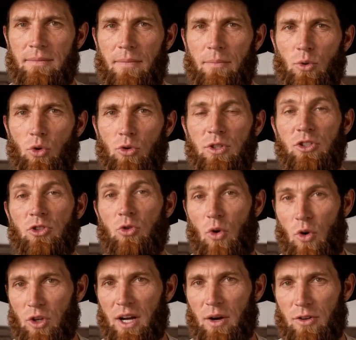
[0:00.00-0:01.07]
Pull this
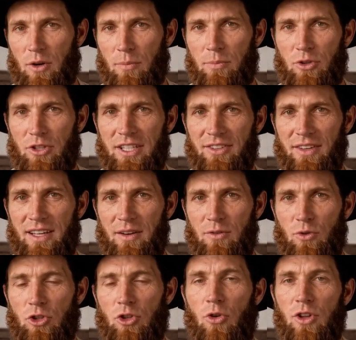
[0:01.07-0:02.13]
drawer out completely,
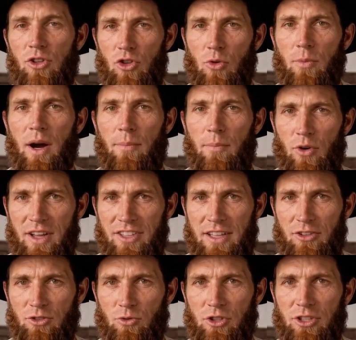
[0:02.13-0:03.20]
which you can do by
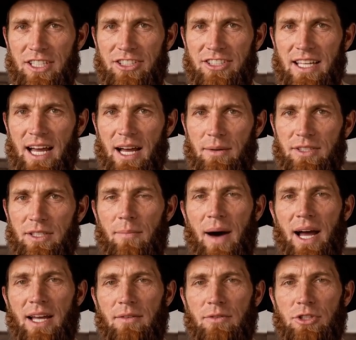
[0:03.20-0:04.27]
pressing the release tab at the
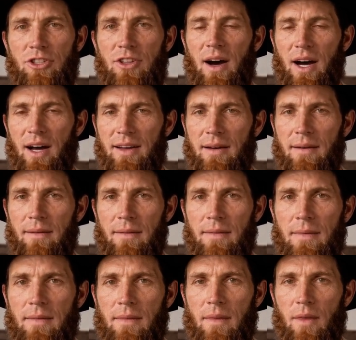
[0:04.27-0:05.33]
back of the slot.
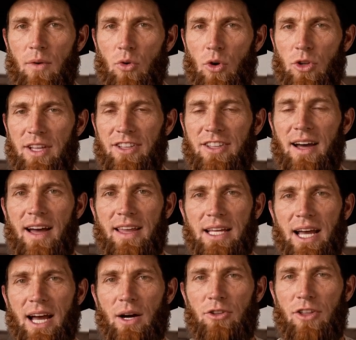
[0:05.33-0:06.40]
Look inside
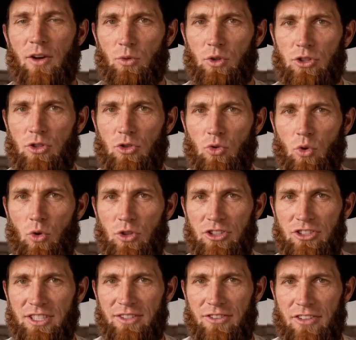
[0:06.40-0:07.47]
the housing where the drawer
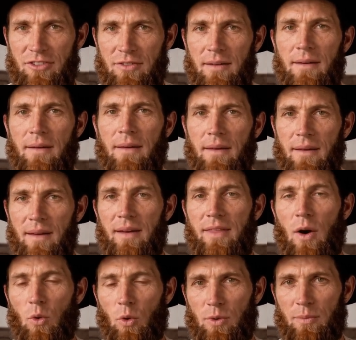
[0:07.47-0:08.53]
sits.
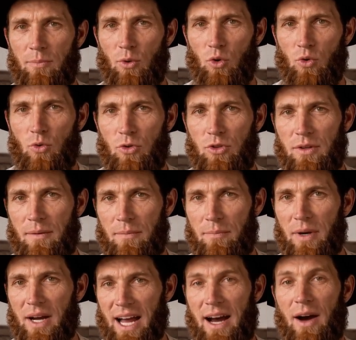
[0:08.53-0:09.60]
There will be mold,
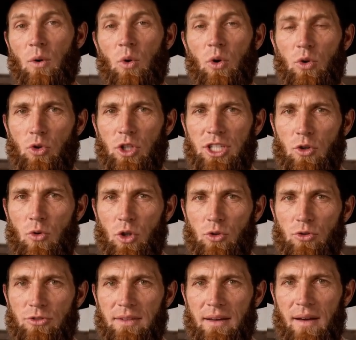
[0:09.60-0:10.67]
black or gray
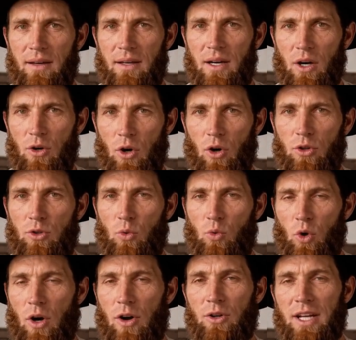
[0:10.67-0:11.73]
growth along the
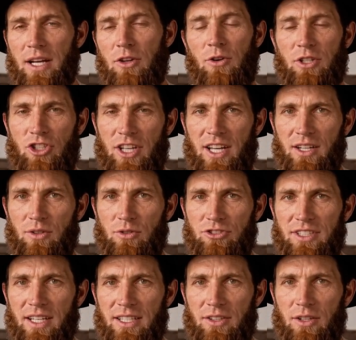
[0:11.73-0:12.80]
water entry
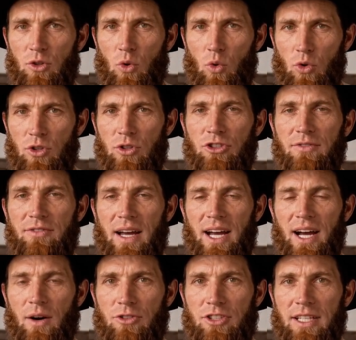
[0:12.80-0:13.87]
channels and in the corners of the
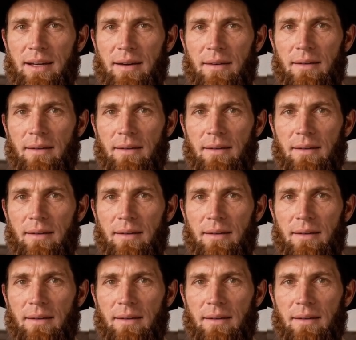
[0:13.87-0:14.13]
housing.